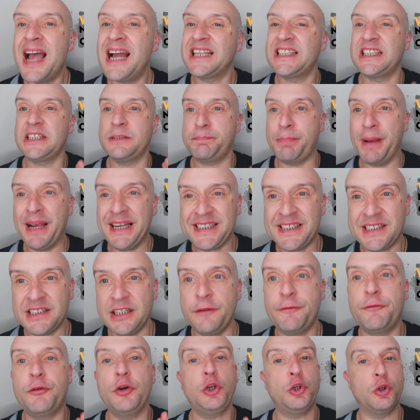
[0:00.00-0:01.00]

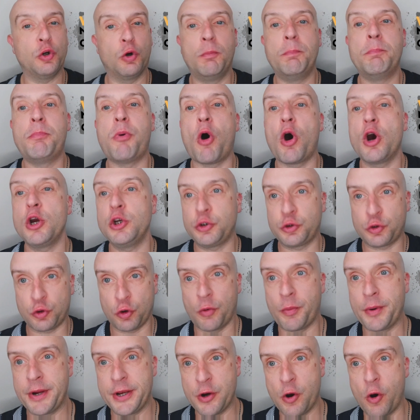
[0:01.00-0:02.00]
especially for young boys
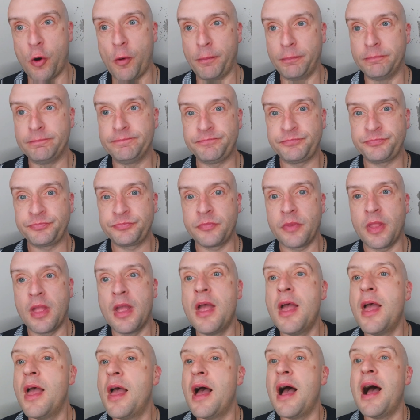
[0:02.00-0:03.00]
growing up.
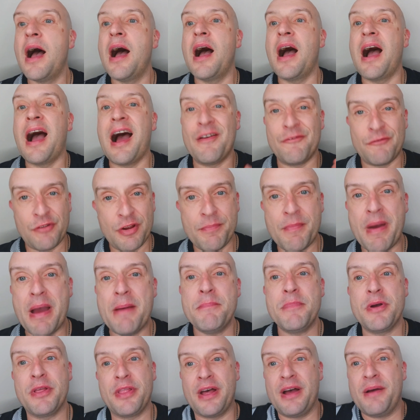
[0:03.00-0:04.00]
And
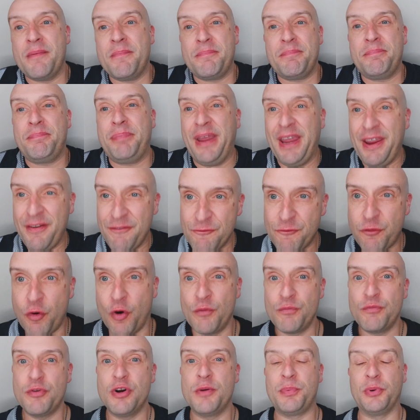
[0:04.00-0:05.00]
remember that being
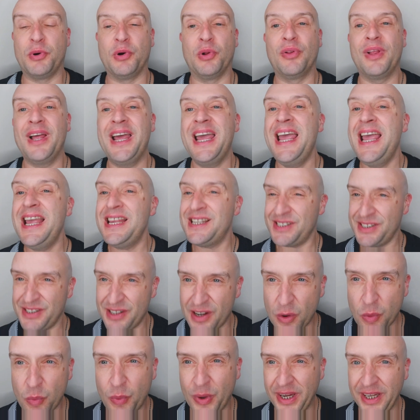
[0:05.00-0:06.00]
vulnerable
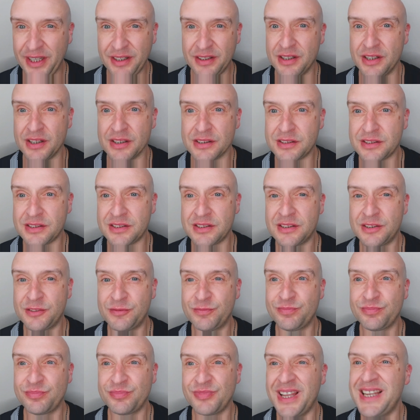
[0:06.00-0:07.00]
isn't a weakness,
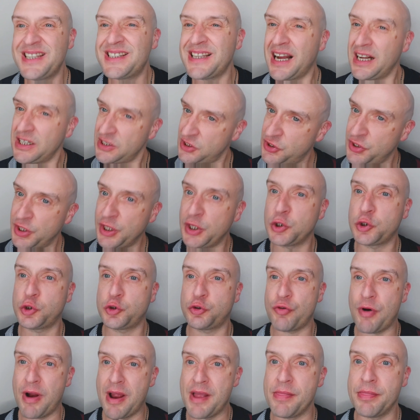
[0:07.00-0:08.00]
it's actually a
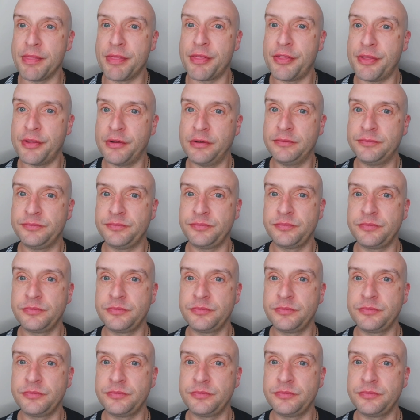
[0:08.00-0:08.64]
strength.